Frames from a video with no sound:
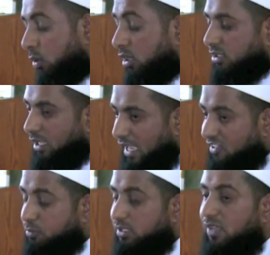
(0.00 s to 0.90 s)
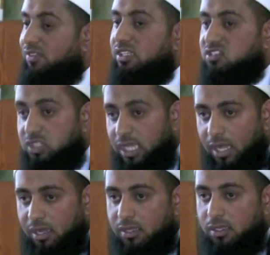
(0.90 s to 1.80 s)
not against, but giving
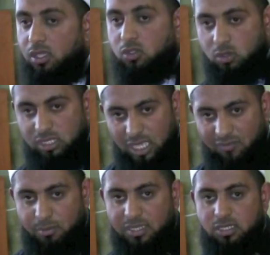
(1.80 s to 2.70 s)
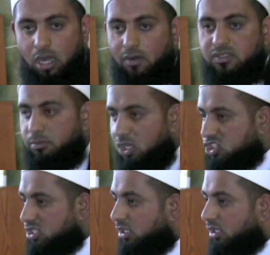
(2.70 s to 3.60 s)
nasiha to the government of
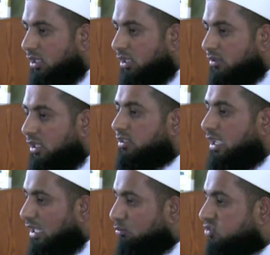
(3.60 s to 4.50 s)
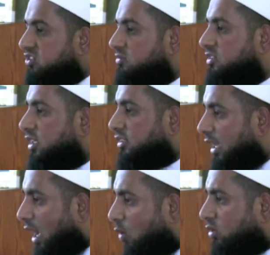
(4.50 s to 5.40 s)
Dimashq, that killing Muslims is not
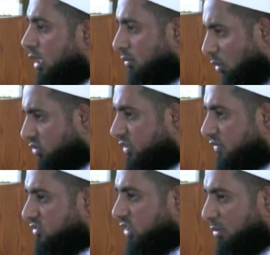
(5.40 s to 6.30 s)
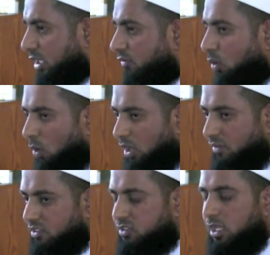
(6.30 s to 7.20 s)
allowed. Most of us, I believe all of
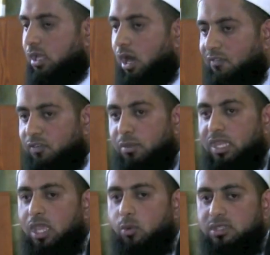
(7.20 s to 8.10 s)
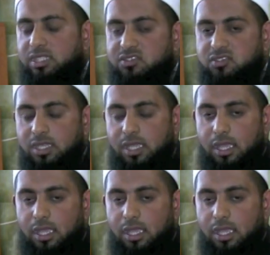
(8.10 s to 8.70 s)
us, are familiar with this